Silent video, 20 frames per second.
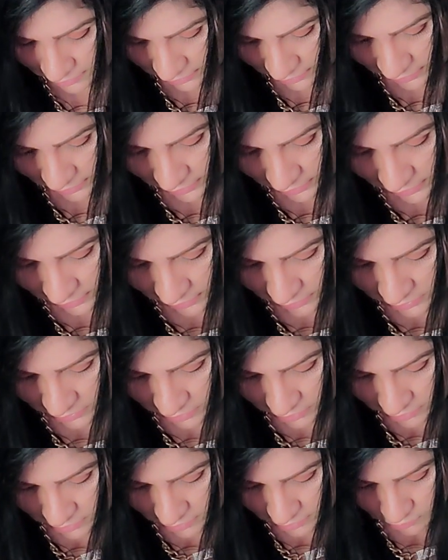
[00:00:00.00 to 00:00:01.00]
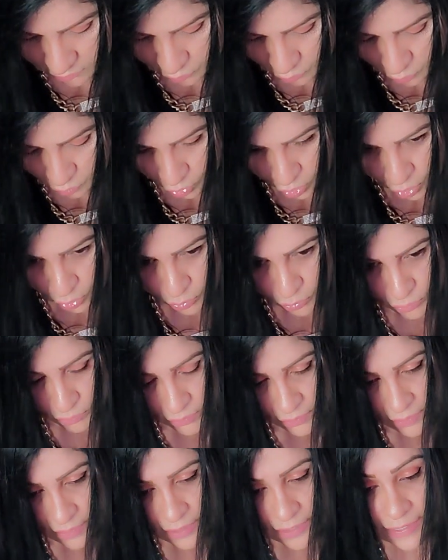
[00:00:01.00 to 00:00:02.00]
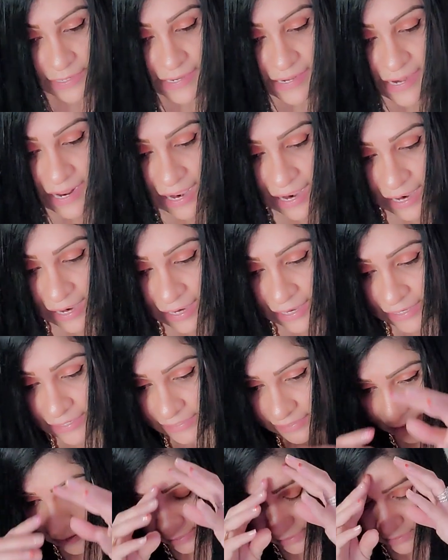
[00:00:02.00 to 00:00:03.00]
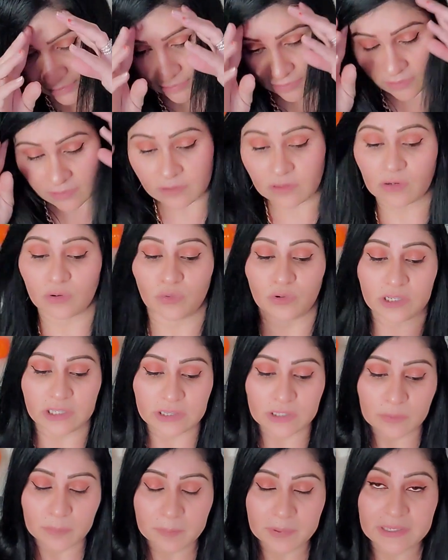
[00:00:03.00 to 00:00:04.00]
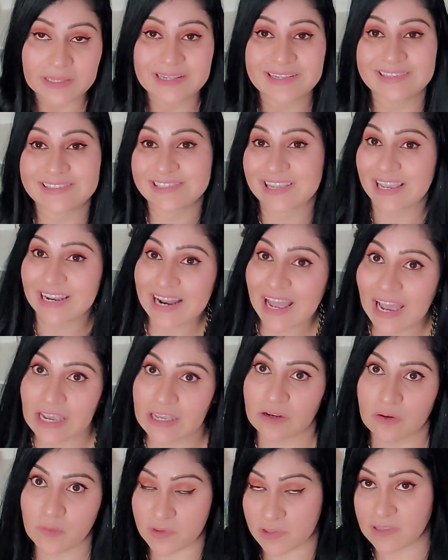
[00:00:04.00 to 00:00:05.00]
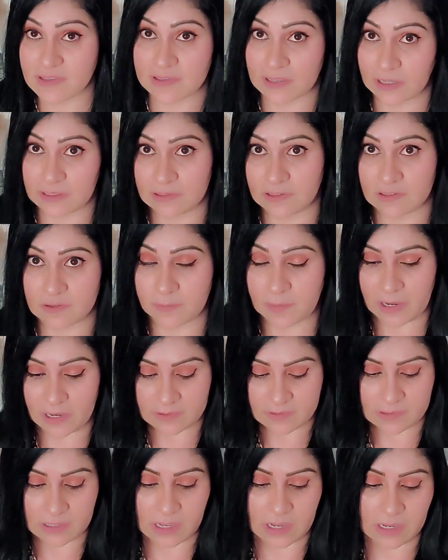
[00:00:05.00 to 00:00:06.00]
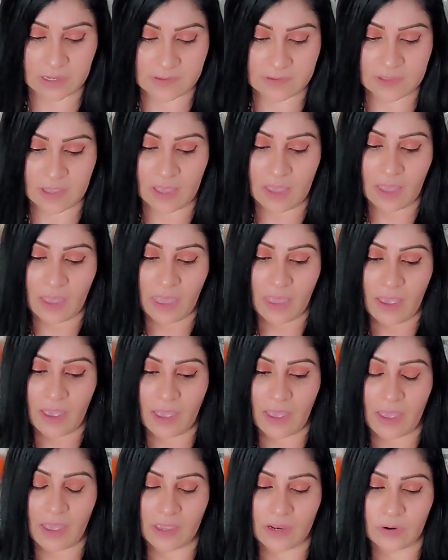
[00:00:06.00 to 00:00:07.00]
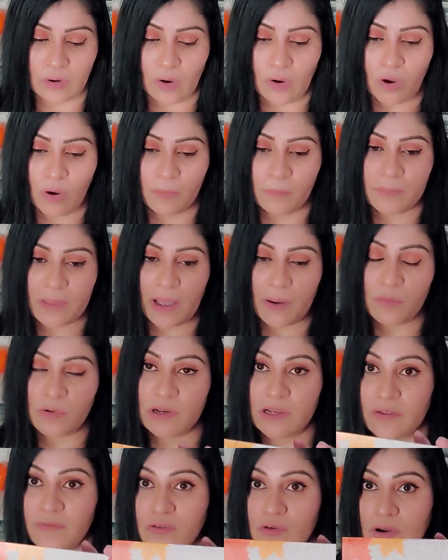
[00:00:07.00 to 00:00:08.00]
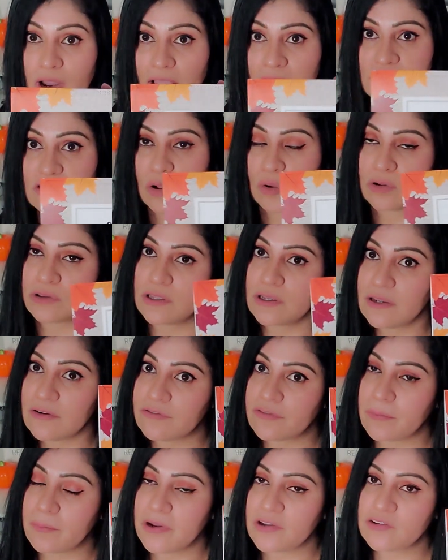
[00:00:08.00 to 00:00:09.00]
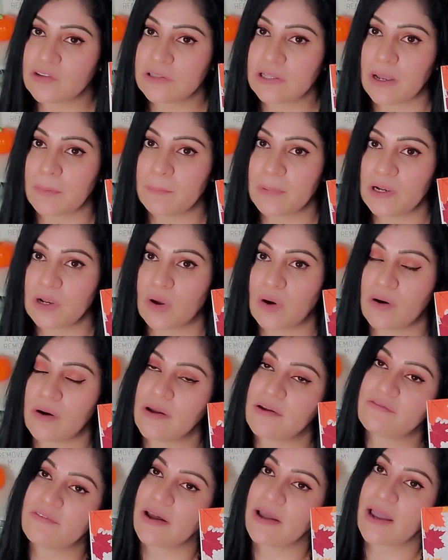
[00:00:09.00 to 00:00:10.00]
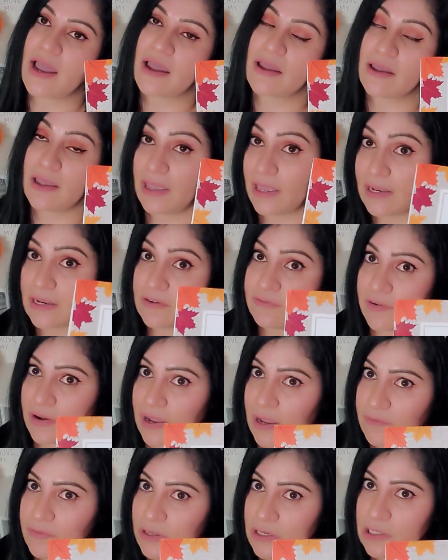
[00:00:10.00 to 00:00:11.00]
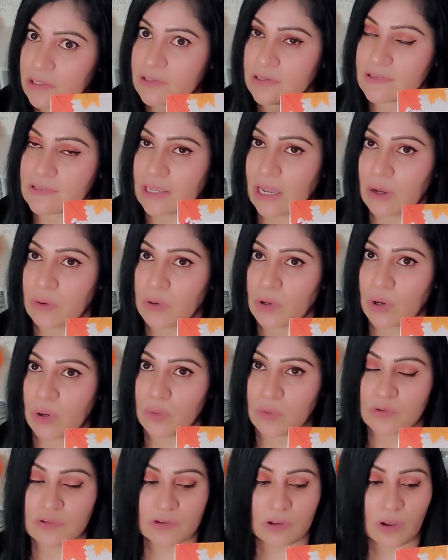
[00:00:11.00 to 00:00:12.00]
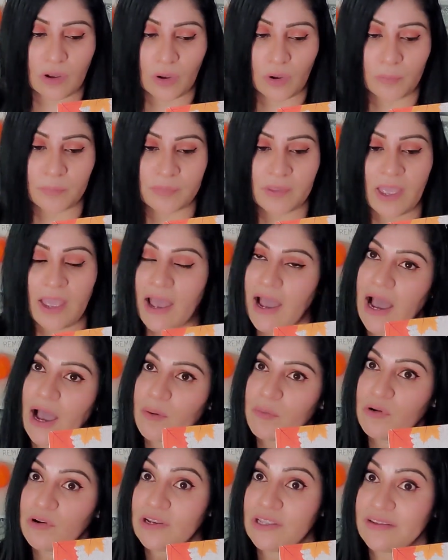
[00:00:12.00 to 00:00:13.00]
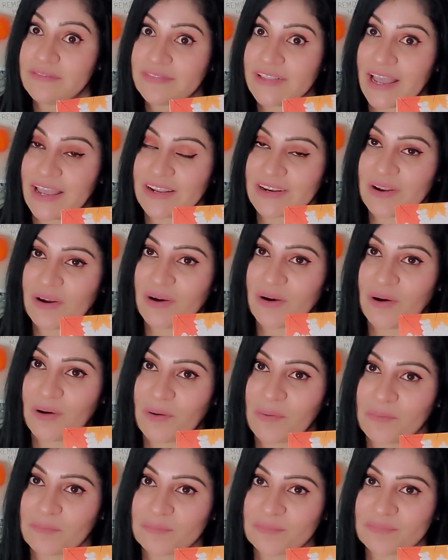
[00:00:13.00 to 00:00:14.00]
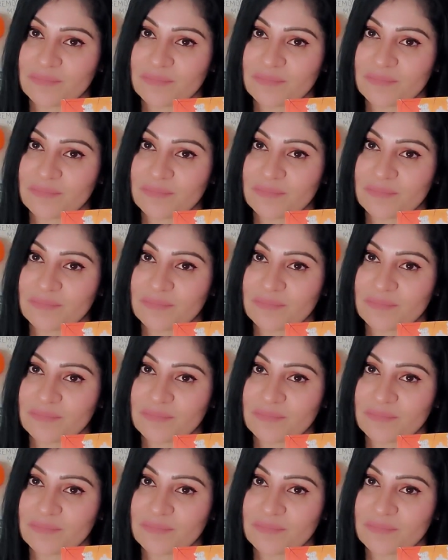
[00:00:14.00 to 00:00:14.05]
eight, whoa, nine, and including the pin, ten items inside this box, guys. And um I will leave you guys all the information down below, if I and if I have any discount codes, um I will leave that um